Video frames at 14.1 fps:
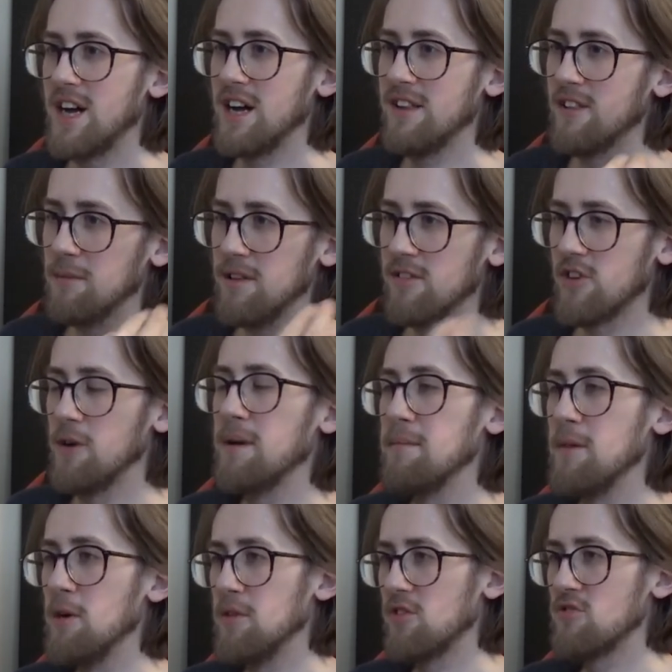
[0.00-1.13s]
And there's been so many
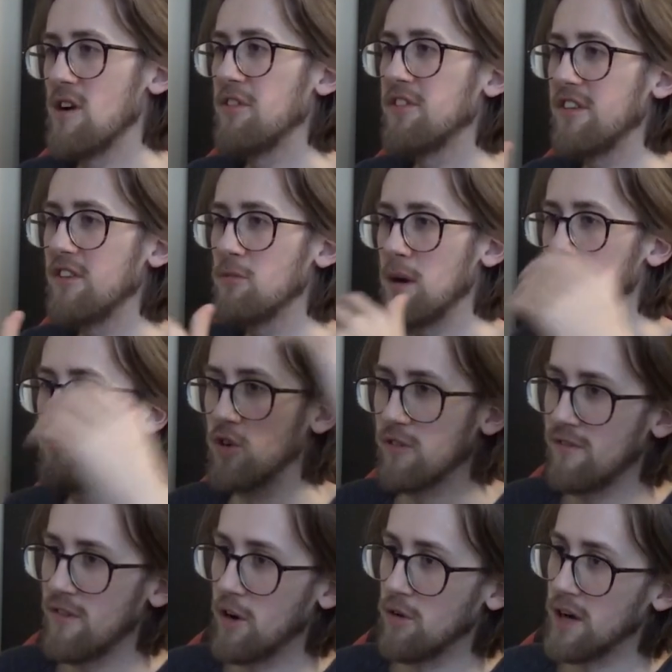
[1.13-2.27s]
moments throughout the season where Brooke
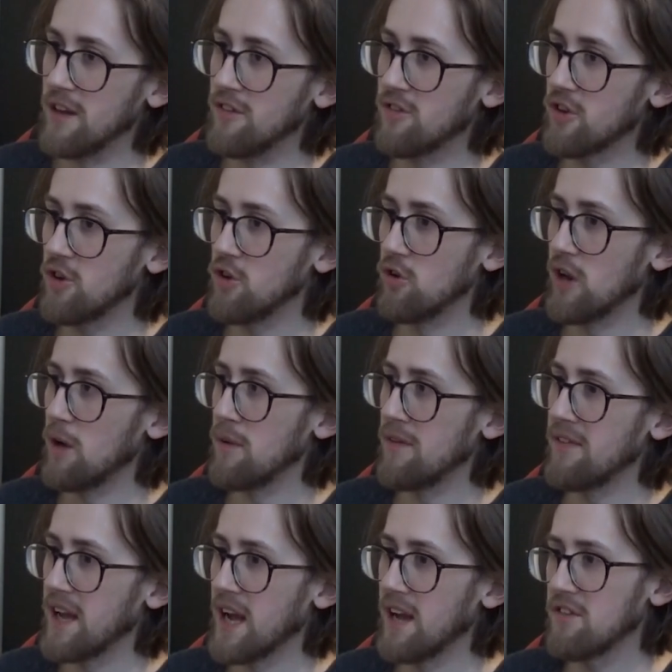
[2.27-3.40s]
felt insecure. Like
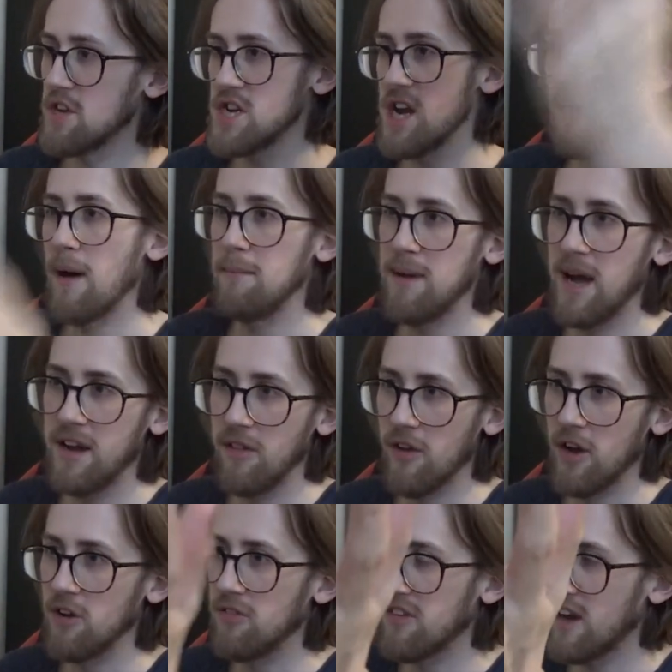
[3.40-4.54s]
when they had to share that bed at
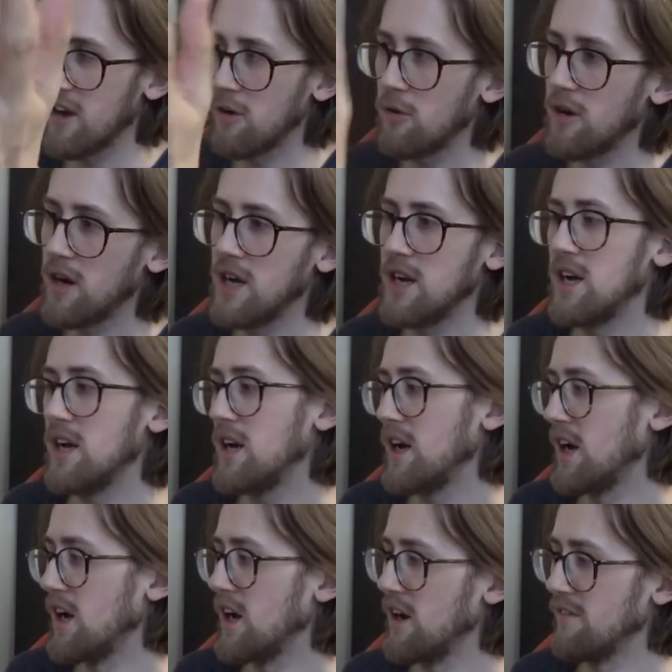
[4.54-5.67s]
the hotel,
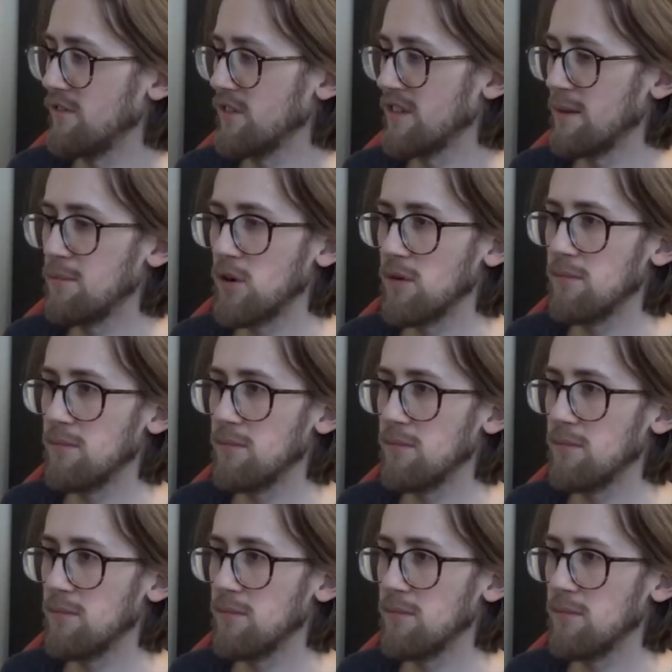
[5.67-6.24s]
for example.